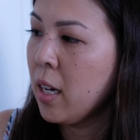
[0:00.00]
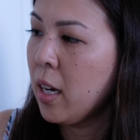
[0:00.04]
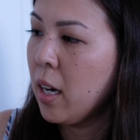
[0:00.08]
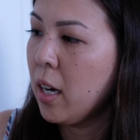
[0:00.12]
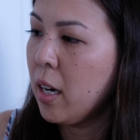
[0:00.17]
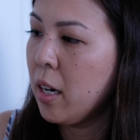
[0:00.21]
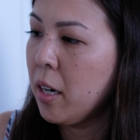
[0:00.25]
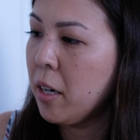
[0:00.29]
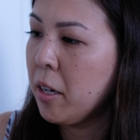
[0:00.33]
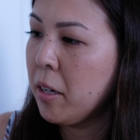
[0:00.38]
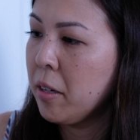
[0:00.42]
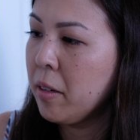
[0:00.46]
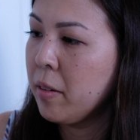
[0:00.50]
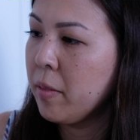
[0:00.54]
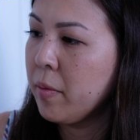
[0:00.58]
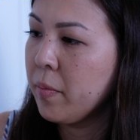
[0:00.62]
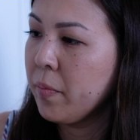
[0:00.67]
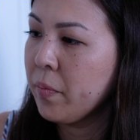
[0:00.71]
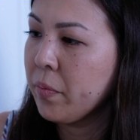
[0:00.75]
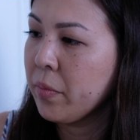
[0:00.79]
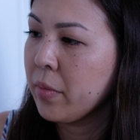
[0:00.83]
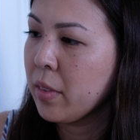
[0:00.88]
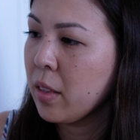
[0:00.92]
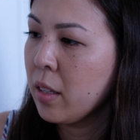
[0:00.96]

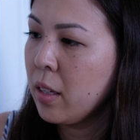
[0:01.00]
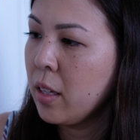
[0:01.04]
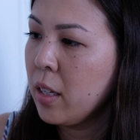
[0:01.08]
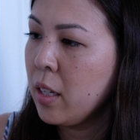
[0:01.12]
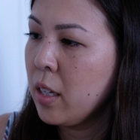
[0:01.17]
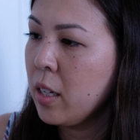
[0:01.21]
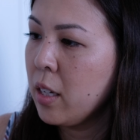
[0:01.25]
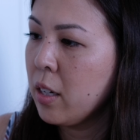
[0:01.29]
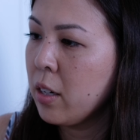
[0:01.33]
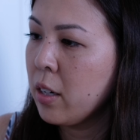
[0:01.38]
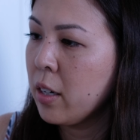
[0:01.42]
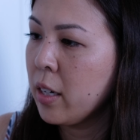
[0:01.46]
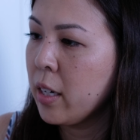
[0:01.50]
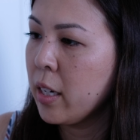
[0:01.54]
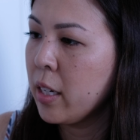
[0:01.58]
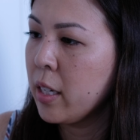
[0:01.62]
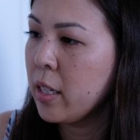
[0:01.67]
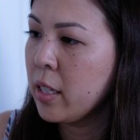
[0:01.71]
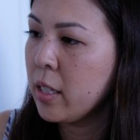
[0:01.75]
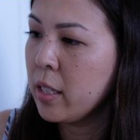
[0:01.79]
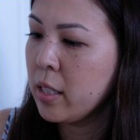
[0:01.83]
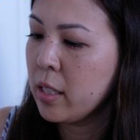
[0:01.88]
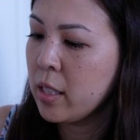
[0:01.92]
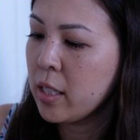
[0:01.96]
Um, here
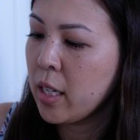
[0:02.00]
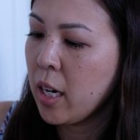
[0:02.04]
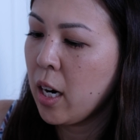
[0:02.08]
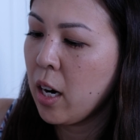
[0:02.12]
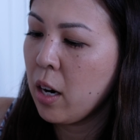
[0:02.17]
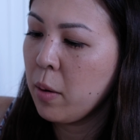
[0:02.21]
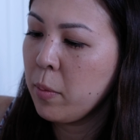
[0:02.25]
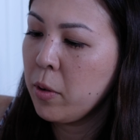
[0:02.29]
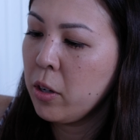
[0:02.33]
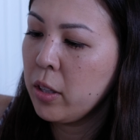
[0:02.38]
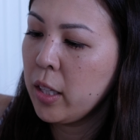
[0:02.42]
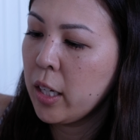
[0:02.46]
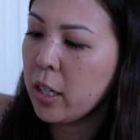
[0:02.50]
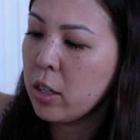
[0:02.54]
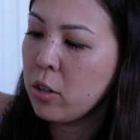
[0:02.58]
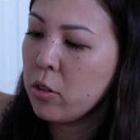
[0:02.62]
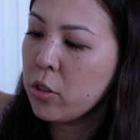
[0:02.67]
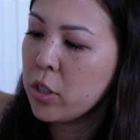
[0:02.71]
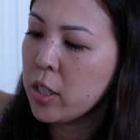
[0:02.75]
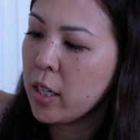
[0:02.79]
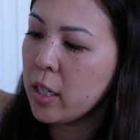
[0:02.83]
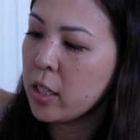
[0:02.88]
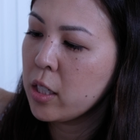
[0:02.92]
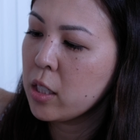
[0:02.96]
is caramel. Like
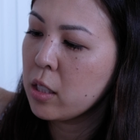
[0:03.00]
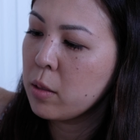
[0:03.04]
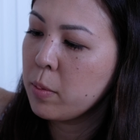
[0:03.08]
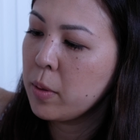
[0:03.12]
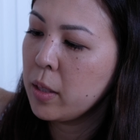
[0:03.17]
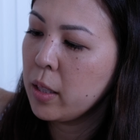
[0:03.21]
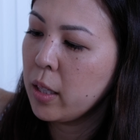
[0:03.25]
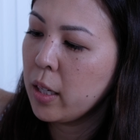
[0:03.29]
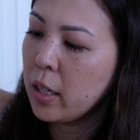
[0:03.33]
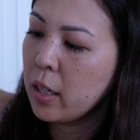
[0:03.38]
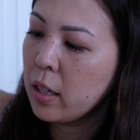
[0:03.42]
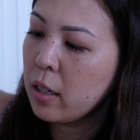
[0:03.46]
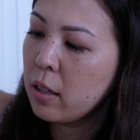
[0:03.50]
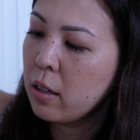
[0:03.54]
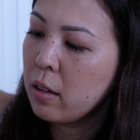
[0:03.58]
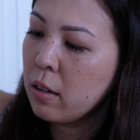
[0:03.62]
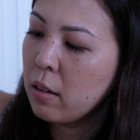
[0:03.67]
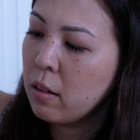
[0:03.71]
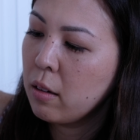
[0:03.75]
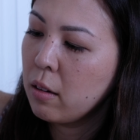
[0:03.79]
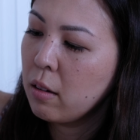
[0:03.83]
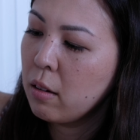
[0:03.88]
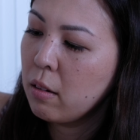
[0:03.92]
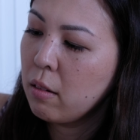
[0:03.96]
usually I just be like,
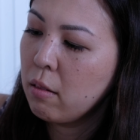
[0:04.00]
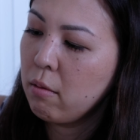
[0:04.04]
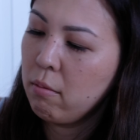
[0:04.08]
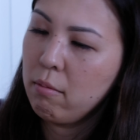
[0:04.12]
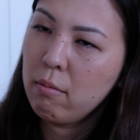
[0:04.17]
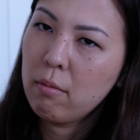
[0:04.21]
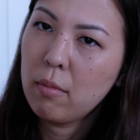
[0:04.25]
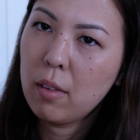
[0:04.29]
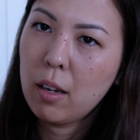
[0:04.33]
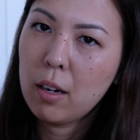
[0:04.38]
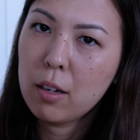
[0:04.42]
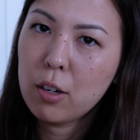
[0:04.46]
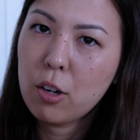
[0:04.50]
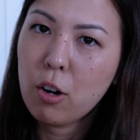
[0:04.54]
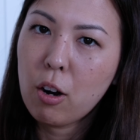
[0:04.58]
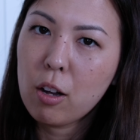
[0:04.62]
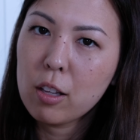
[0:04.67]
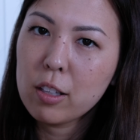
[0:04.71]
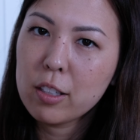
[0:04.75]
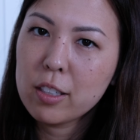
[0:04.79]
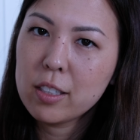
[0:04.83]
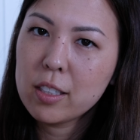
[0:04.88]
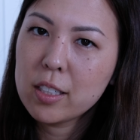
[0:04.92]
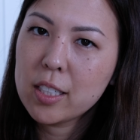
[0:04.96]
and
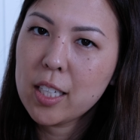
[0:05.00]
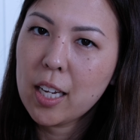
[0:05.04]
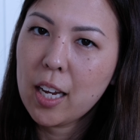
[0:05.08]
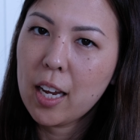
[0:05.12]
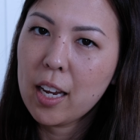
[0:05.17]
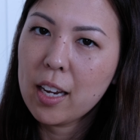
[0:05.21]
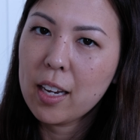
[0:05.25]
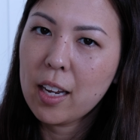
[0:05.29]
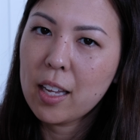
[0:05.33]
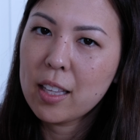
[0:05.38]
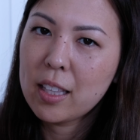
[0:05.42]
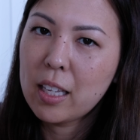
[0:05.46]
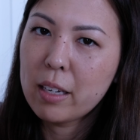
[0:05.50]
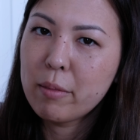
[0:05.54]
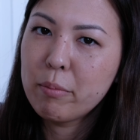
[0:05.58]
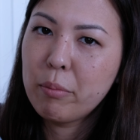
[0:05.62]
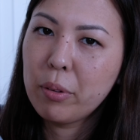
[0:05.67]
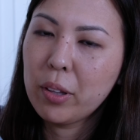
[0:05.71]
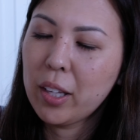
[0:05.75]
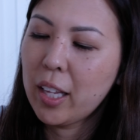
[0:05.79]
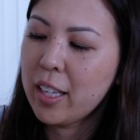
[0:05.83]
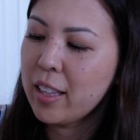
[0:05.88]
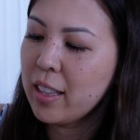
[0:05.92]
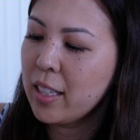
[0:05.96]
call it a day and then
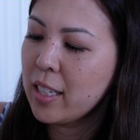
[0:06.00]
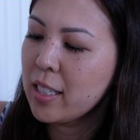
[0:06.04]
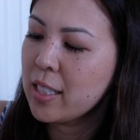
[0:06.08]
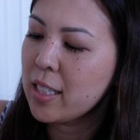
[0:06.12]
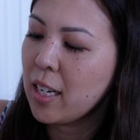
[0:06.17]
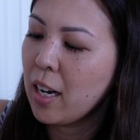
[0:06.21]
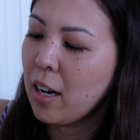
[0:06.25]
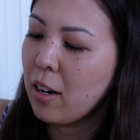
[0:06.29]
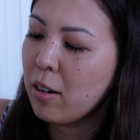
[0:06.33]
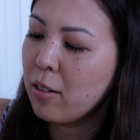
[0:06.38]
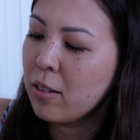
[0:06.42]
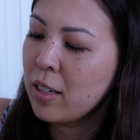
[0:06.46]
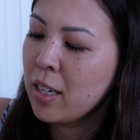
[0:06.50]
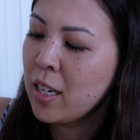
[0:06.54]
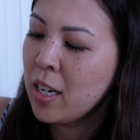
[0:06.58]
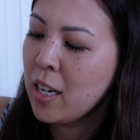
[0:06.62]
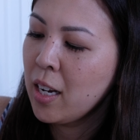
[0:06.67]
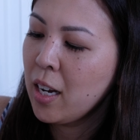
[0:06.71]
blend this out.